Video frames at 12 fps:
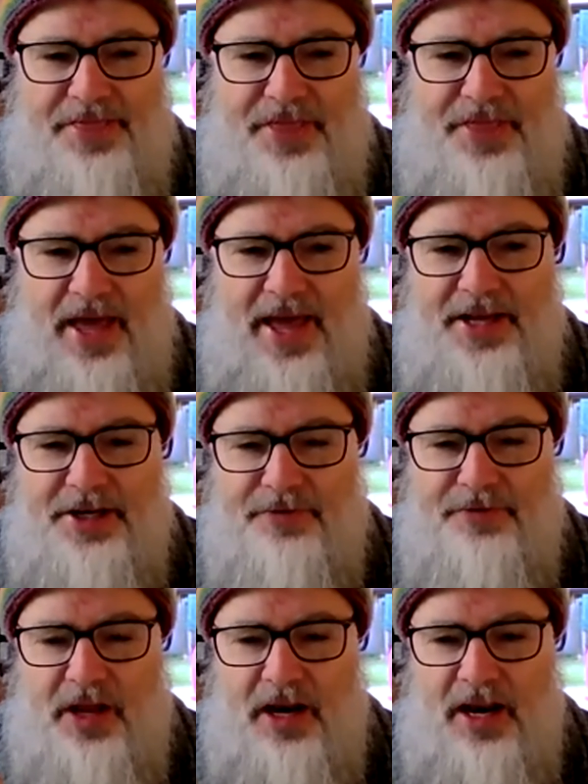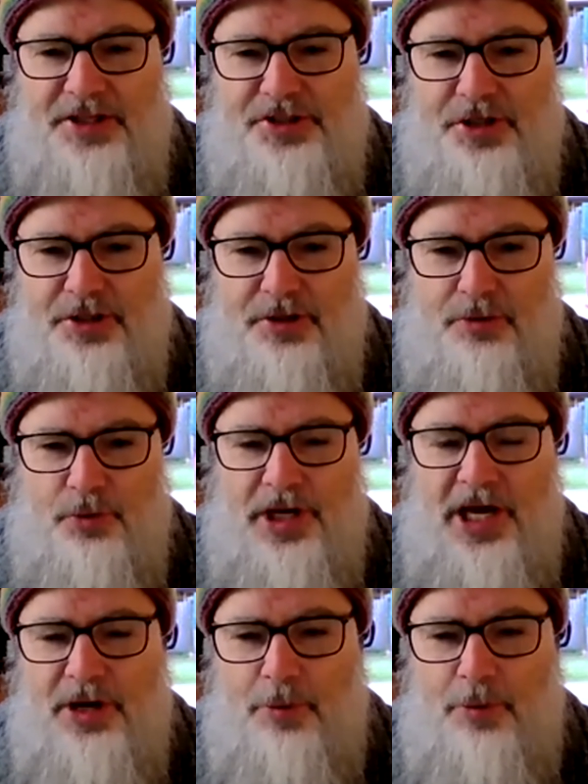At the end of the lesson,
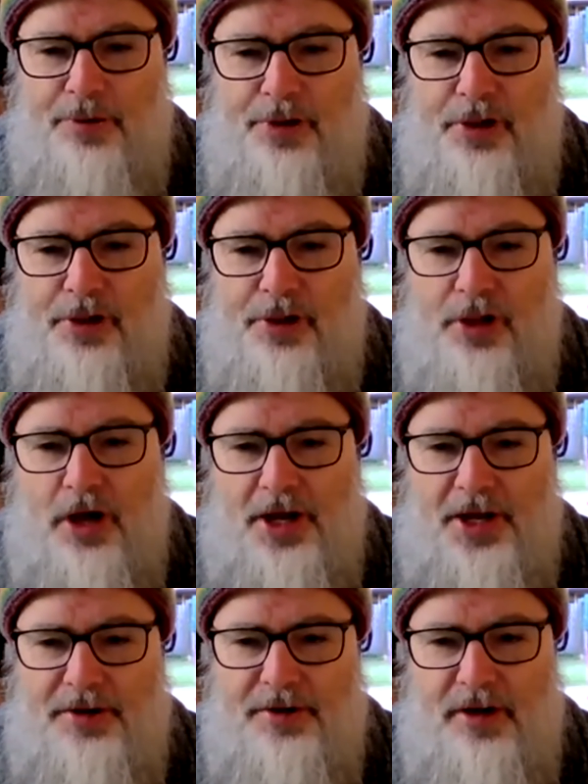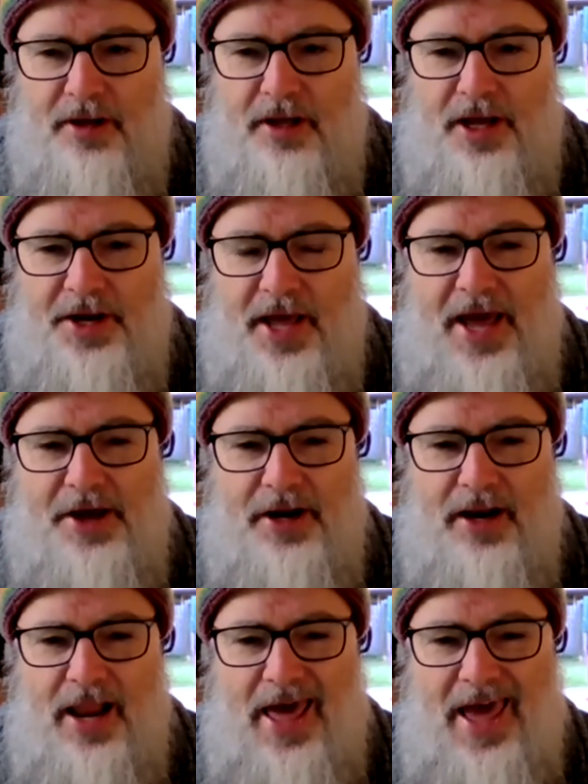we're going to apply it. And
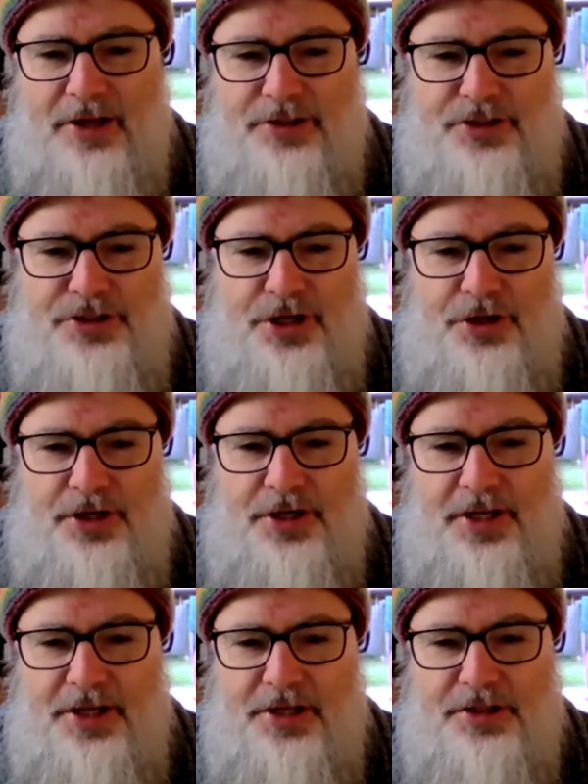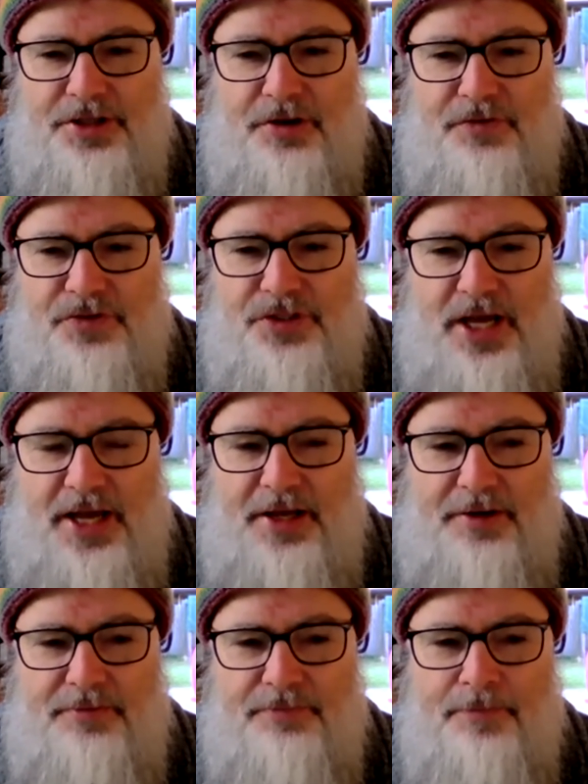out aloud, so you can hear yourself
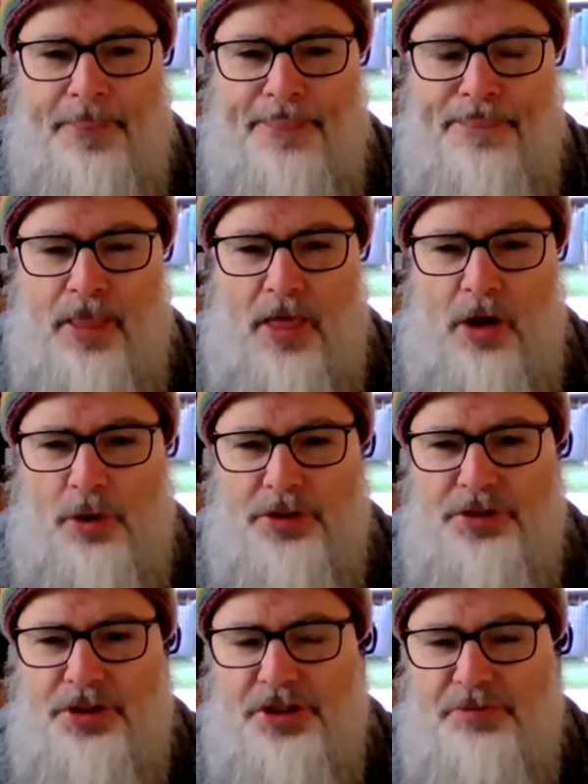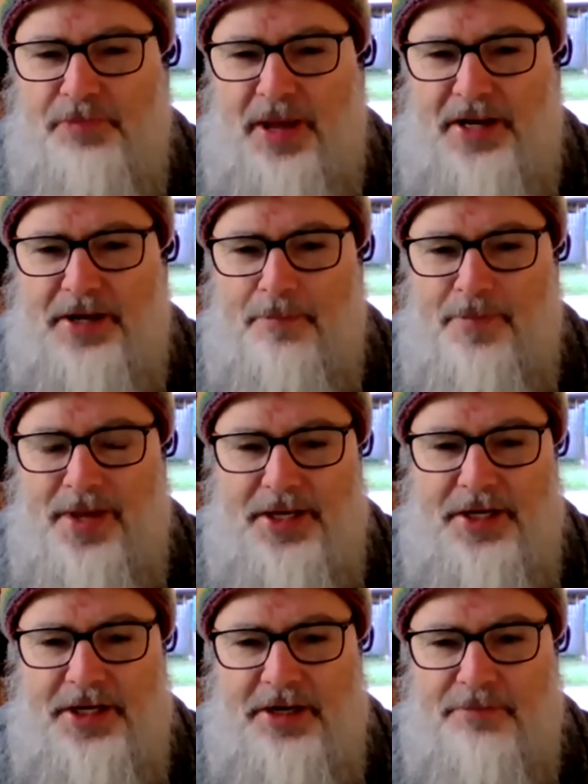say it, I want you to spend a
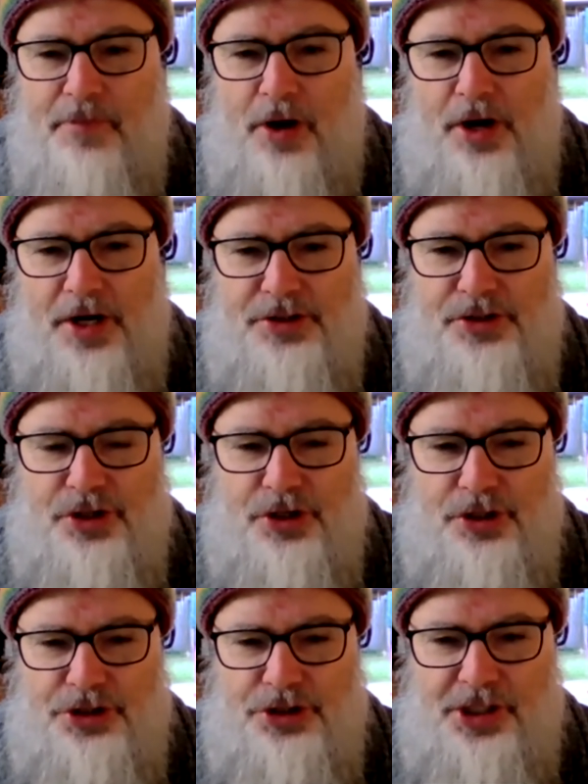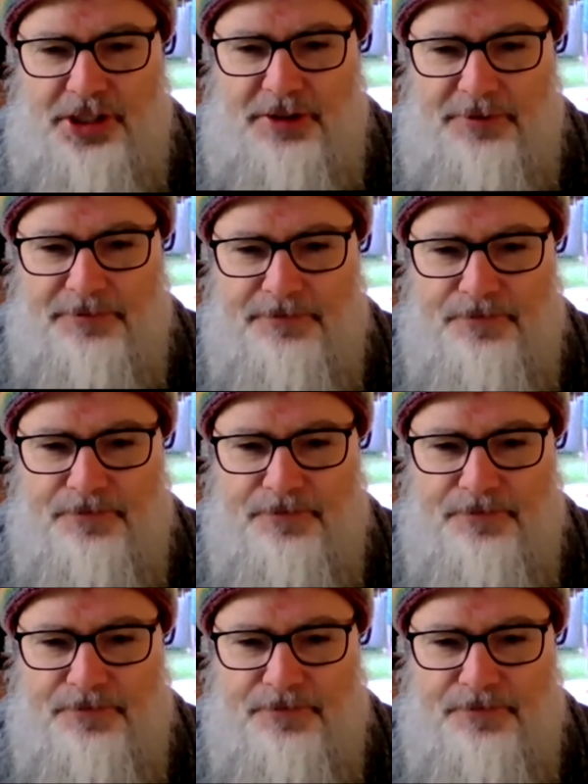minute in mind searching.